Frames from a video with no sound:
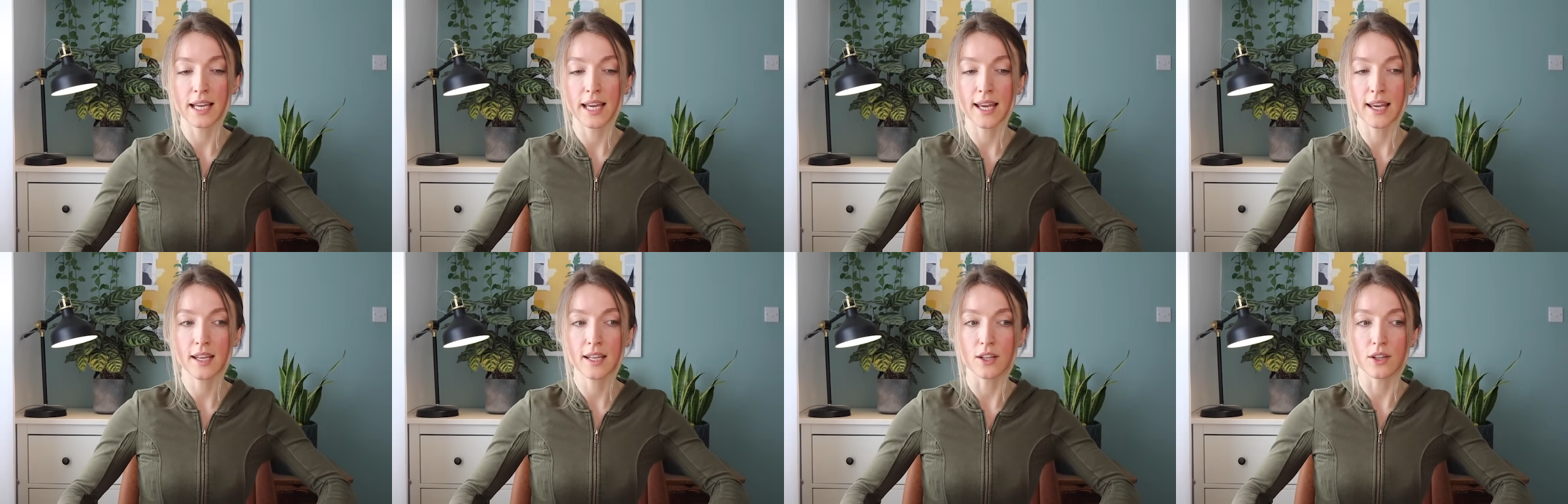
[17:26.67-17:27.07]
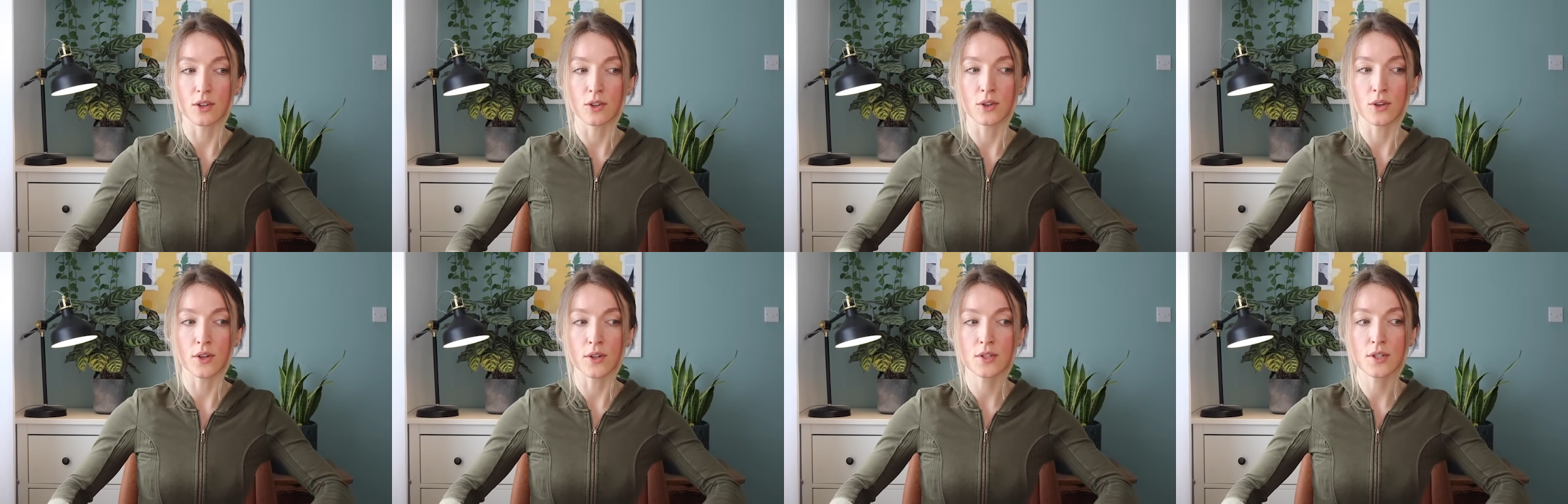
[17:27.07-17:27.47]
hey,
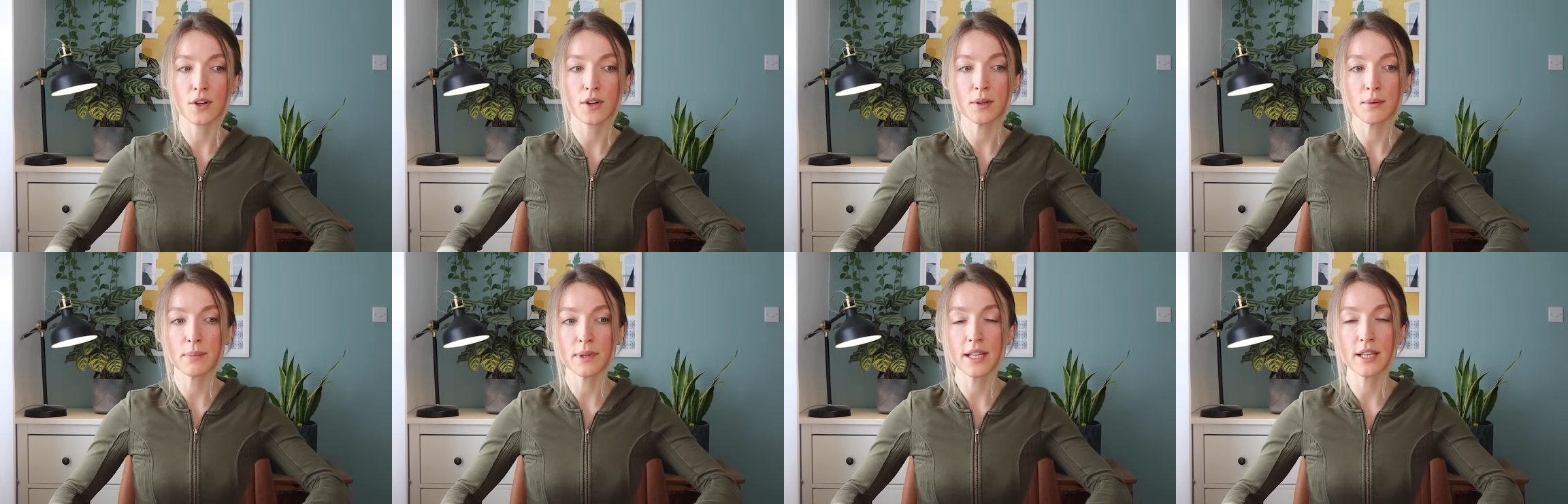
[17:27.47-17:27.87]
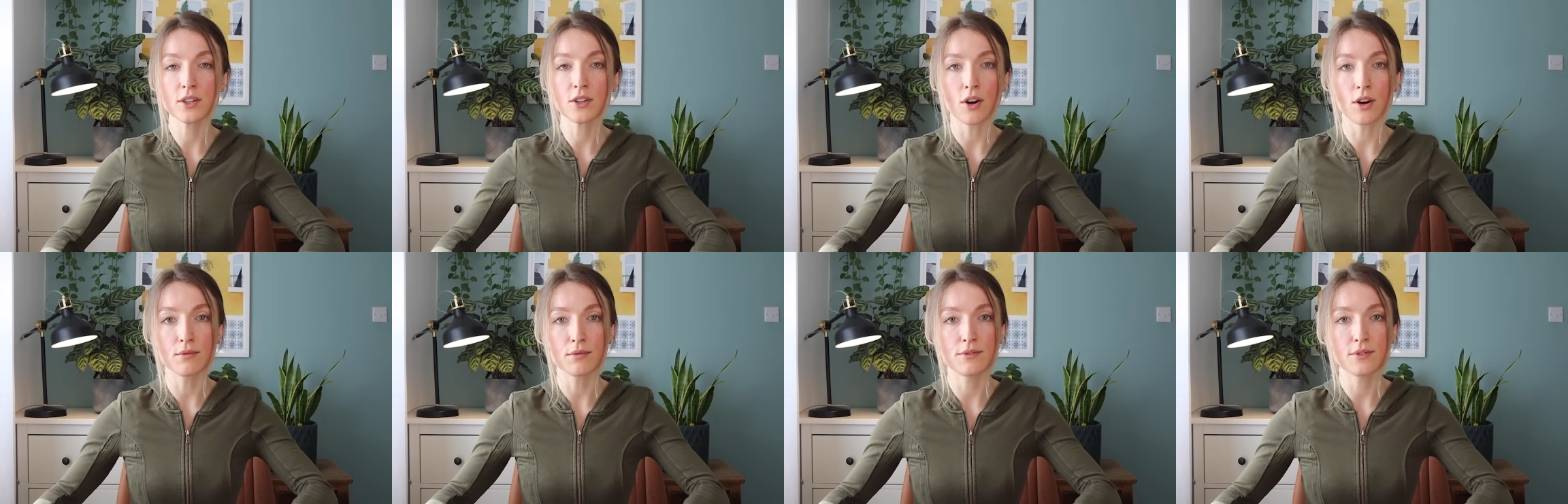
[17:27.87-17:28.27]
could I be
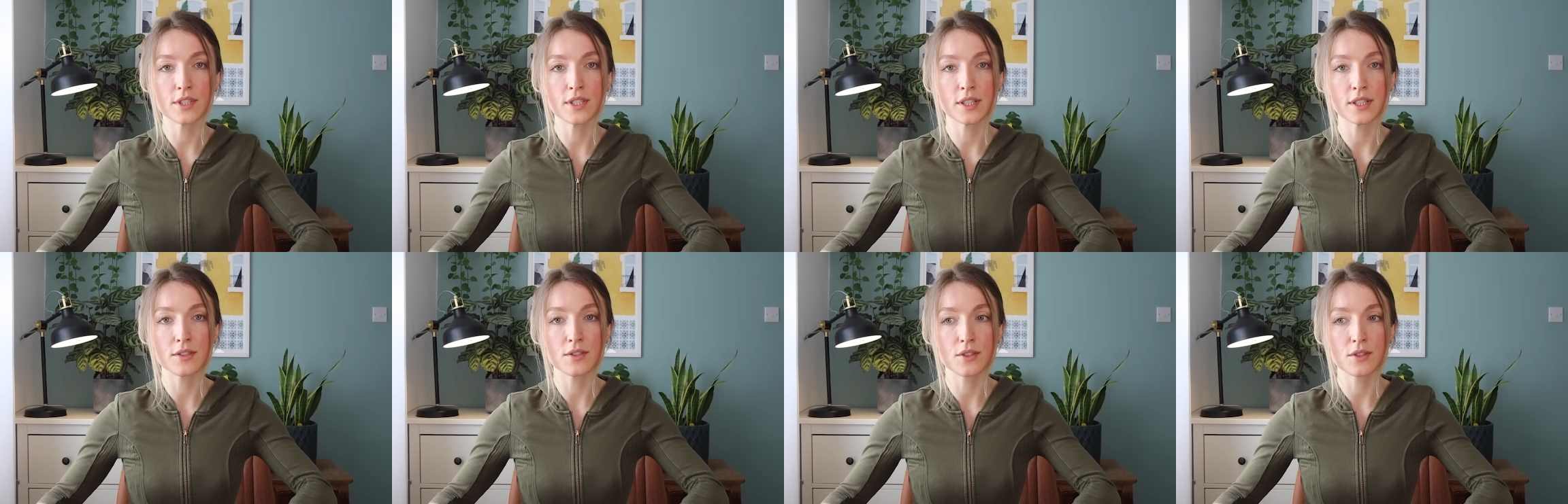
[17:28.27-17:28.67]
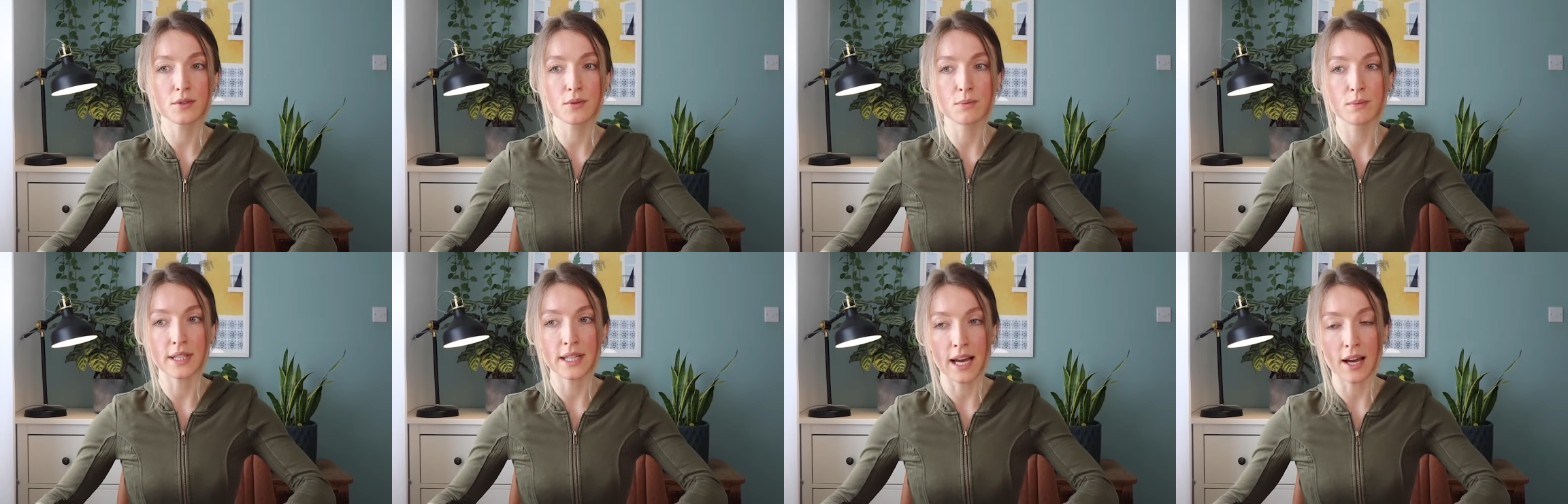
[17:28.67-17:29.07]
confident
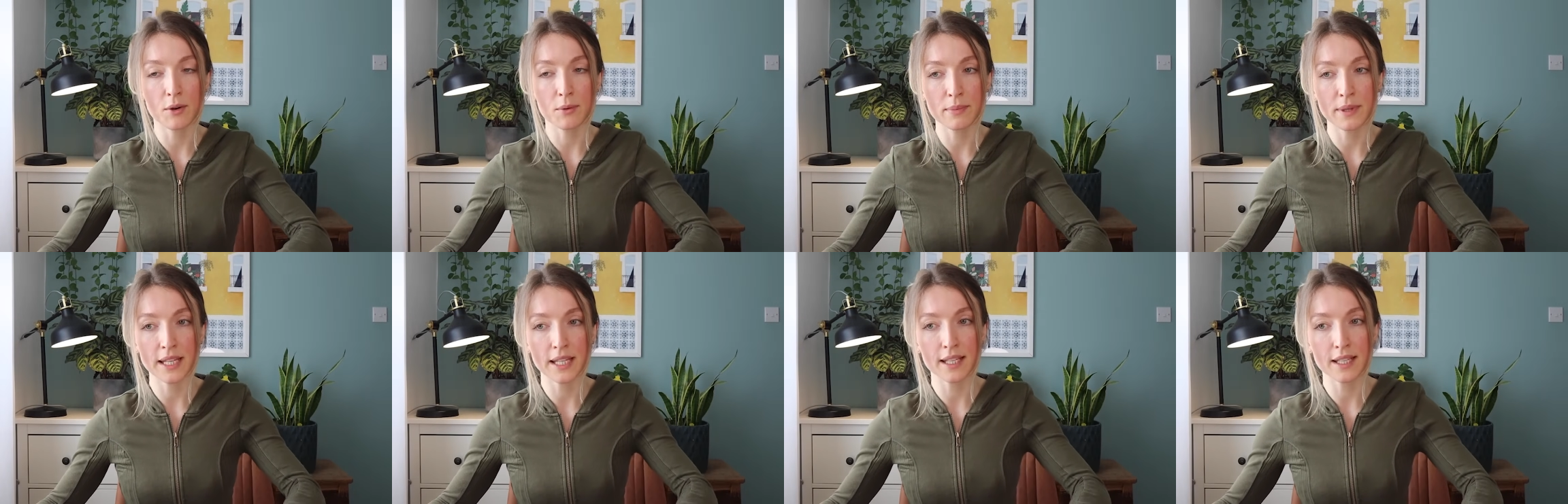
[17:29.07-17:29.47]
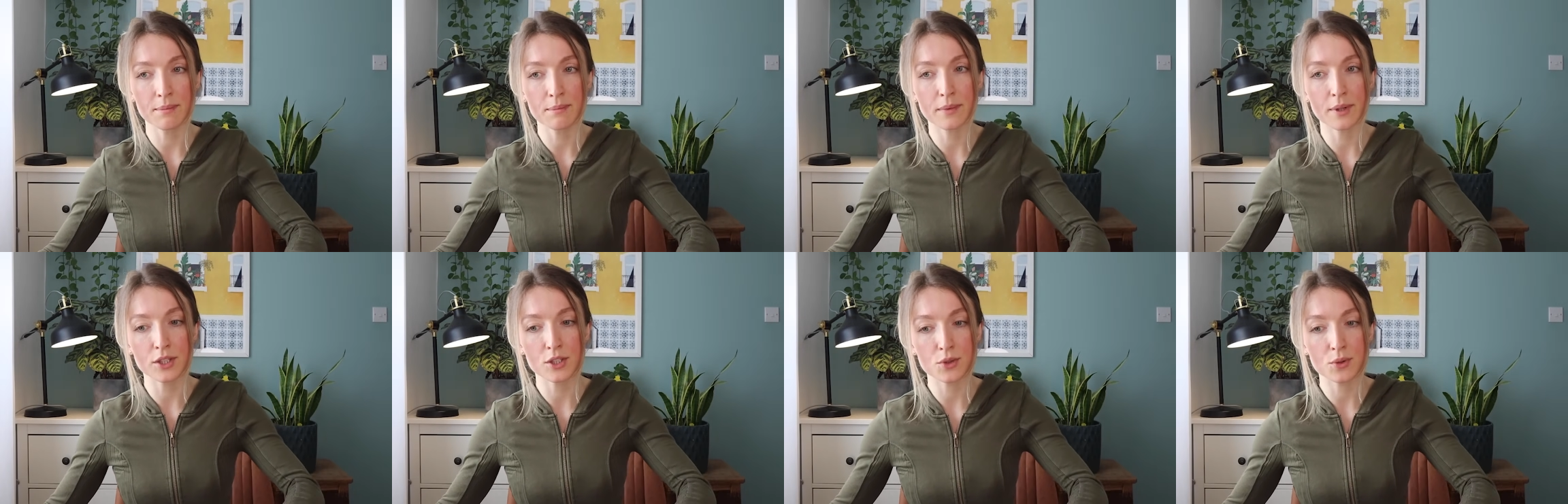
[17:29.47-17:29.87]
without being in
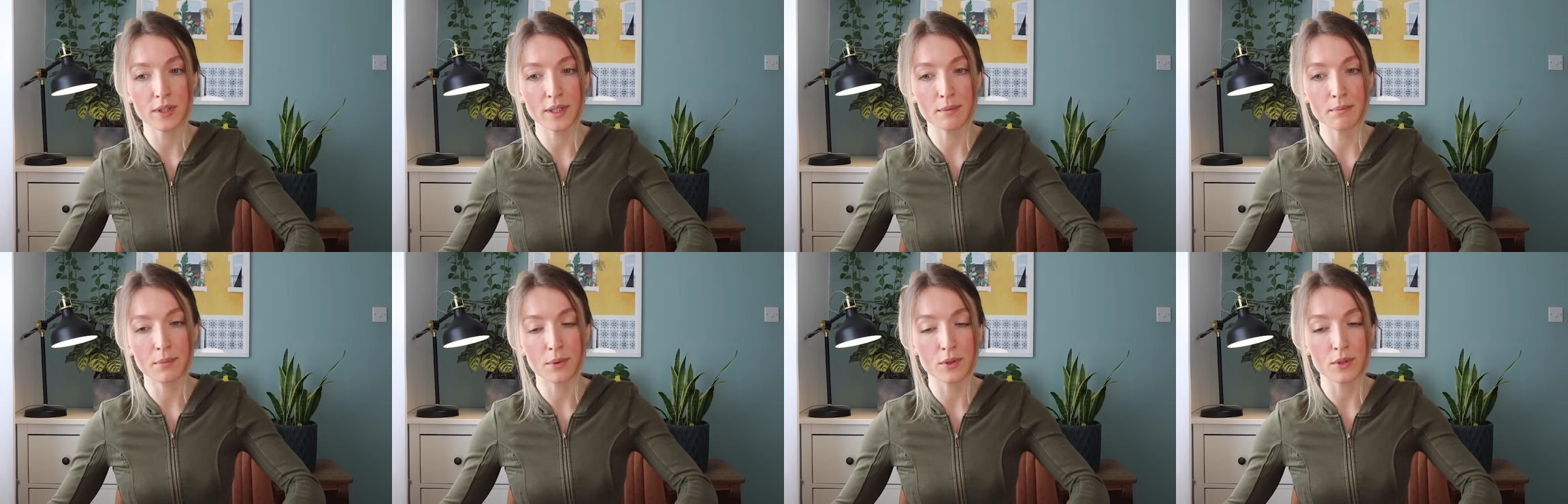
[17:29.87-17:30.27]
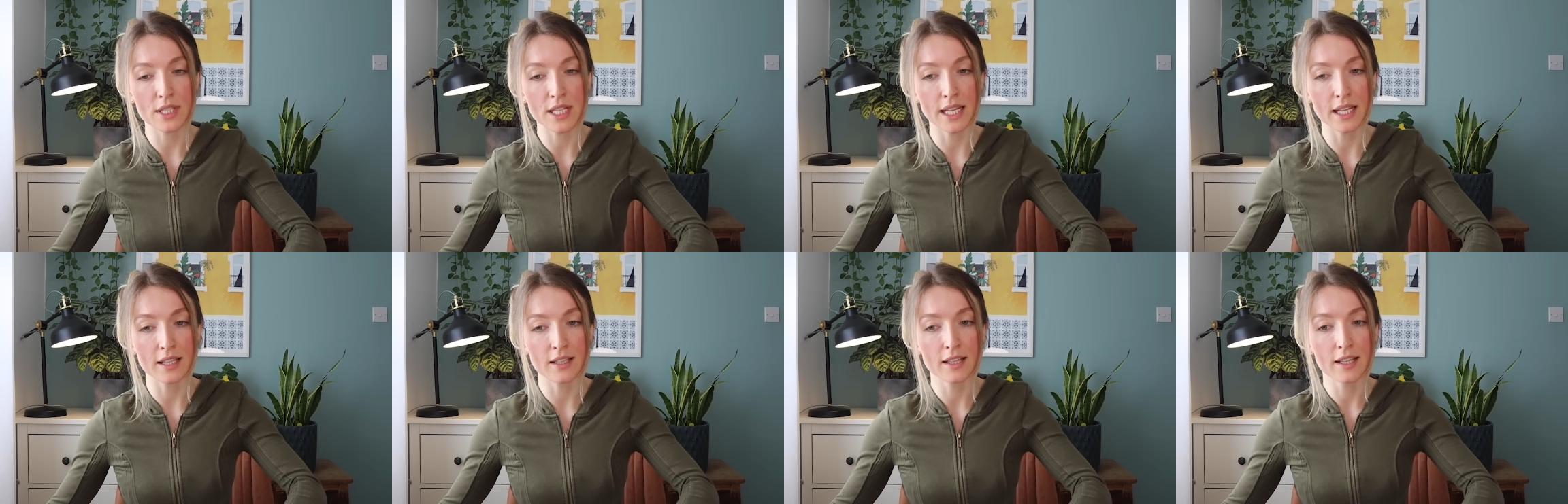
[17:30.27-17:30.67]
my dream
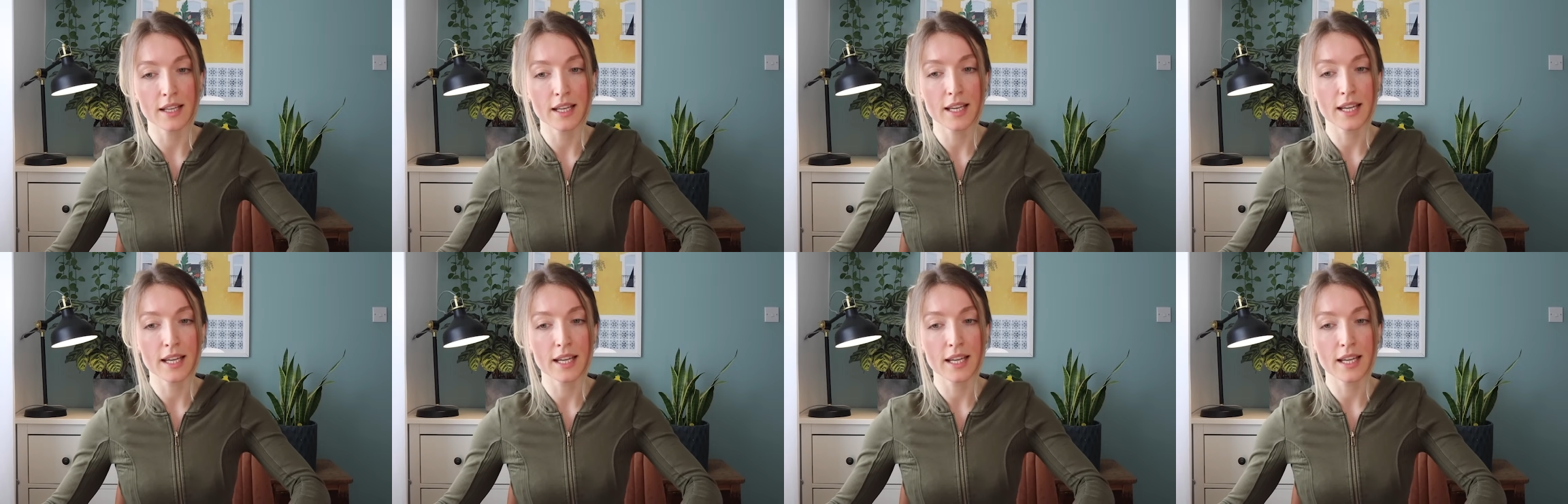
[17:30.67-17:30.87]
body?